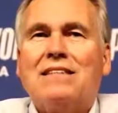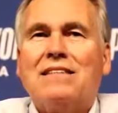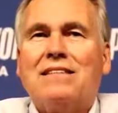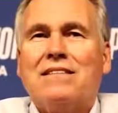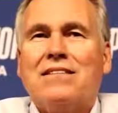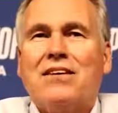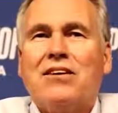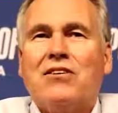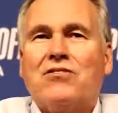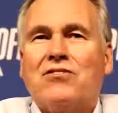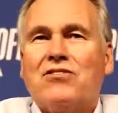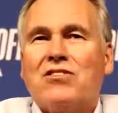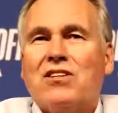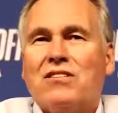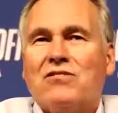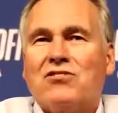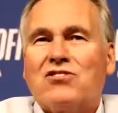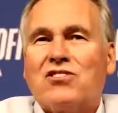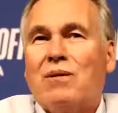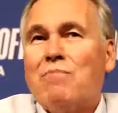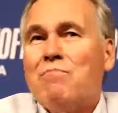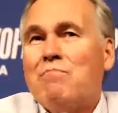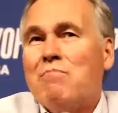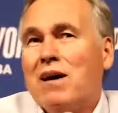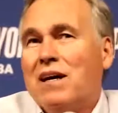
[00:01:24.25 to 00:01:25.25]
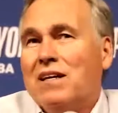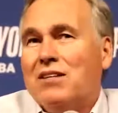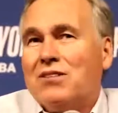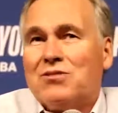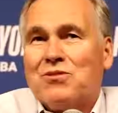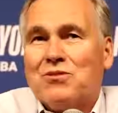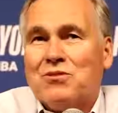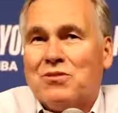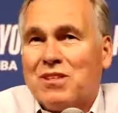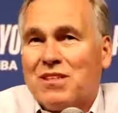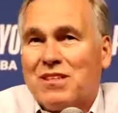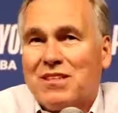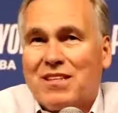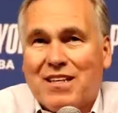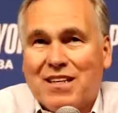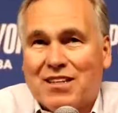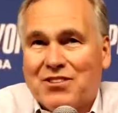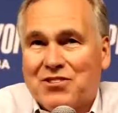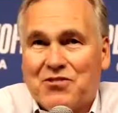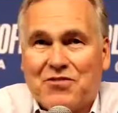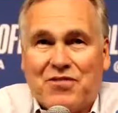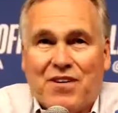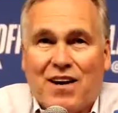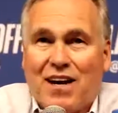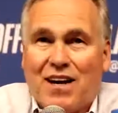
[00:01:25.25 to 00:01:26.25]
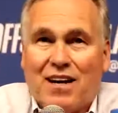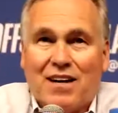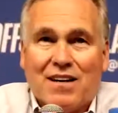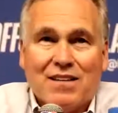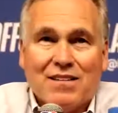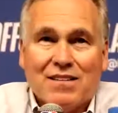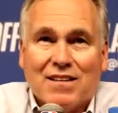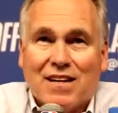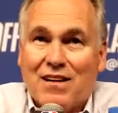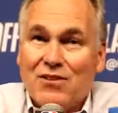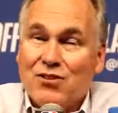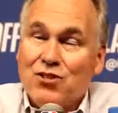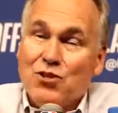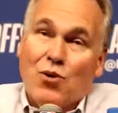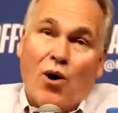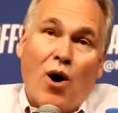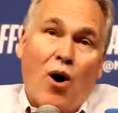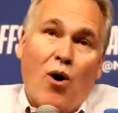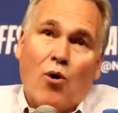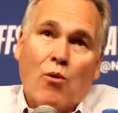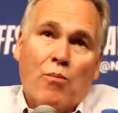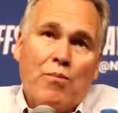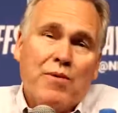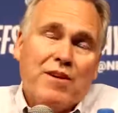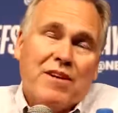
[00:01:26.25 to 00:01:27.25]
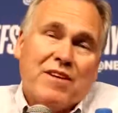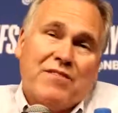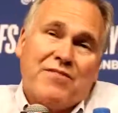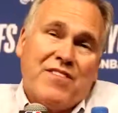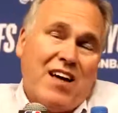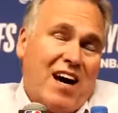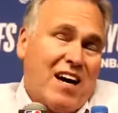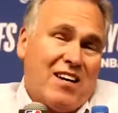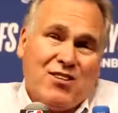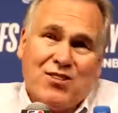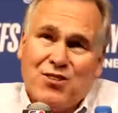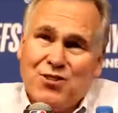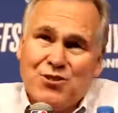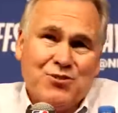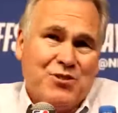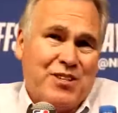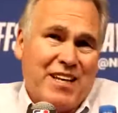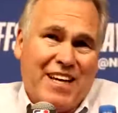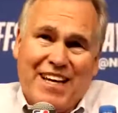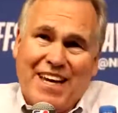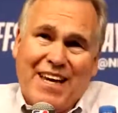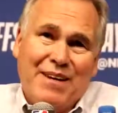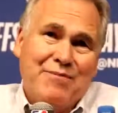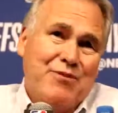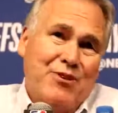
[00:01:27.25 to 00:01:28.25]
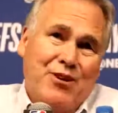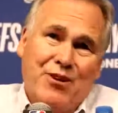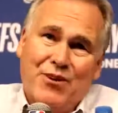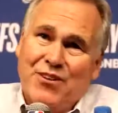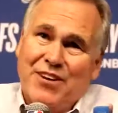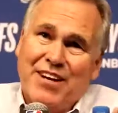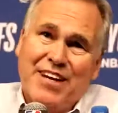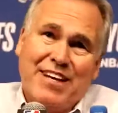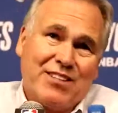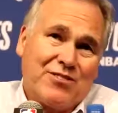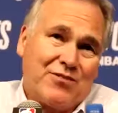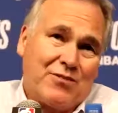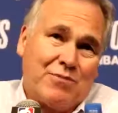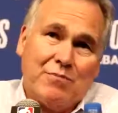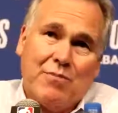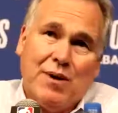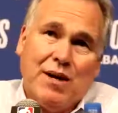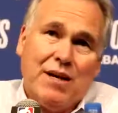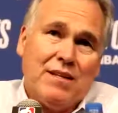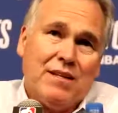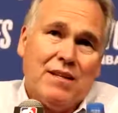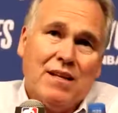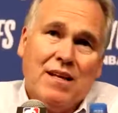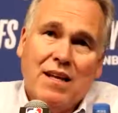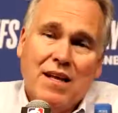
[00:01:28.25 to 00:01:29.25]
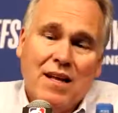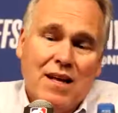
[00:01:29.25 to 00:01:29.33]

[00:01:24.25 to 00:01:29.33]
There's somebody's going to catch fire. Uh, you hope, and if not, you lose that game, you go to the next one. But